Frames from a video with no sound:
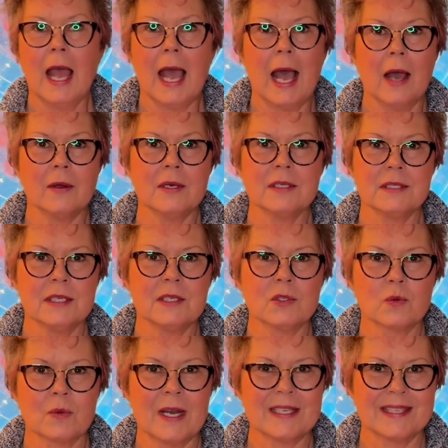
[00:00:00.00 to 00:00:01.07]
How does this
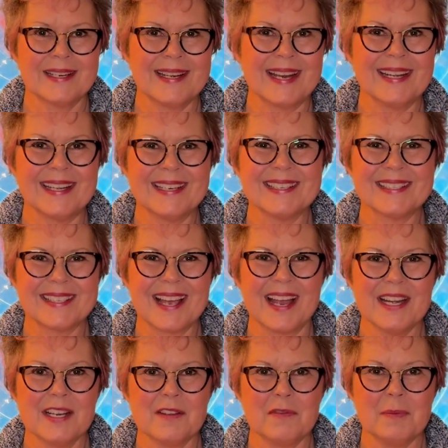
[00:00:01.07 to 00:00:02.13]
resonate
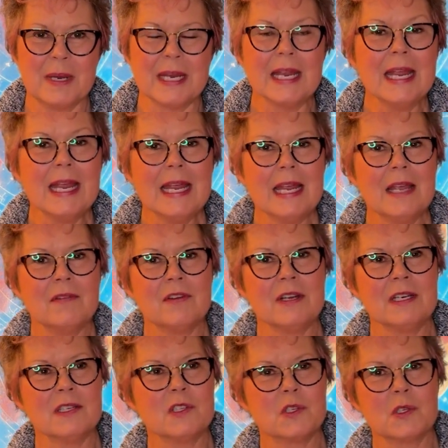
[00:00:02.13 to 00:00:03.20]
inside of me? If it
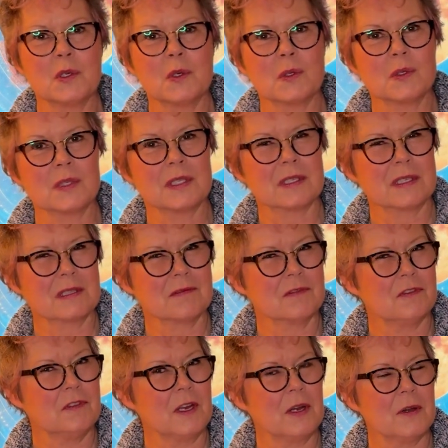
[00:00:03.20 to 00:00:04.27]
instills
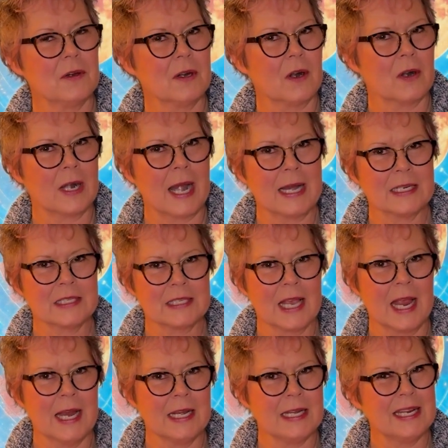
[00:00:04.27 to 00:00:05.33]
fear or
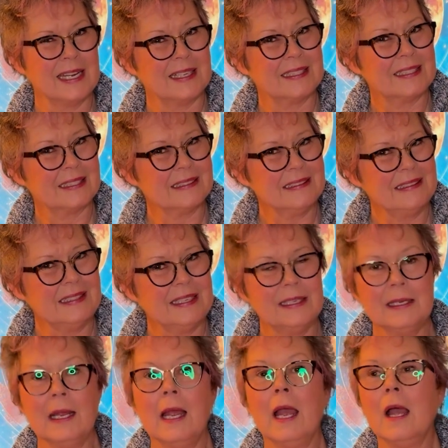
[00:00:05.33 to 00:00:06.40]
anxiety, a little,
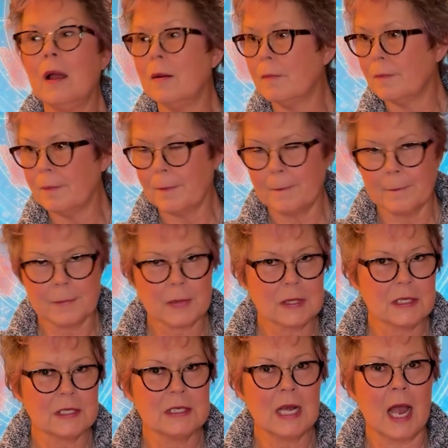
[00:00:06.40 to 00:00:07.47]

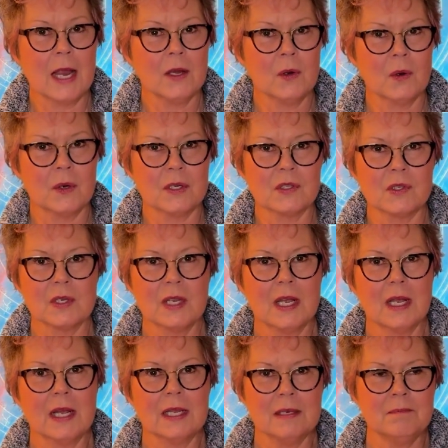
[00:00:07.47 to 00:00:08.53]
it's not yours.
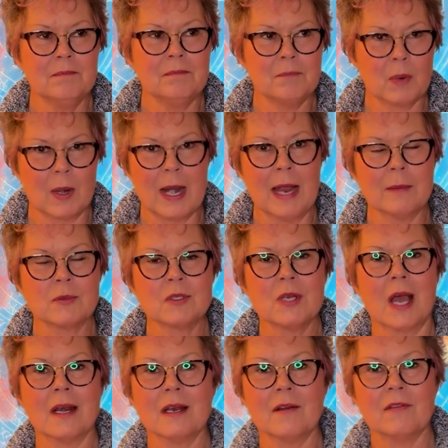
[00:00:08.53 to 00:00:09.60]
Perhaps
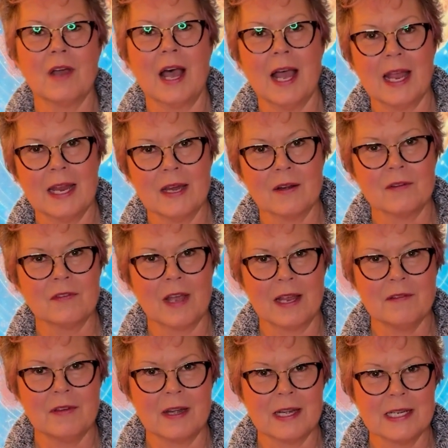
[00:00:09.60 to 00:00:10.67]
not of a higher
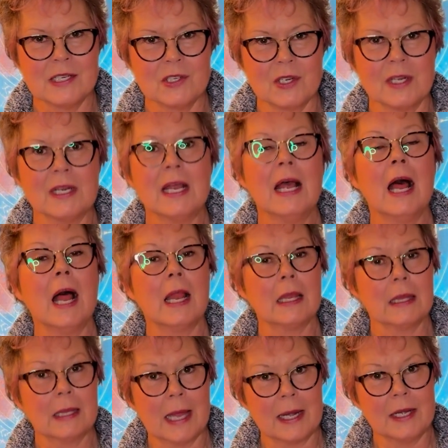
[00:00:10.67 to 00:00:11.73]
vibration.
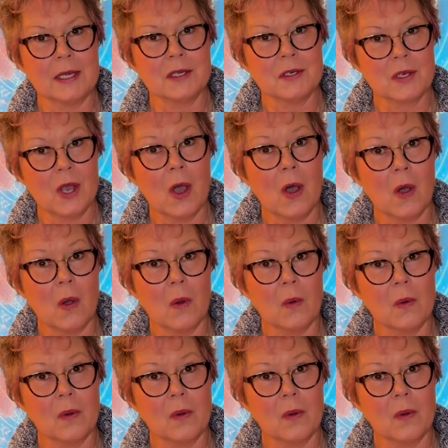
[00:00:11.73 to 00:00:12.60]
Let it go.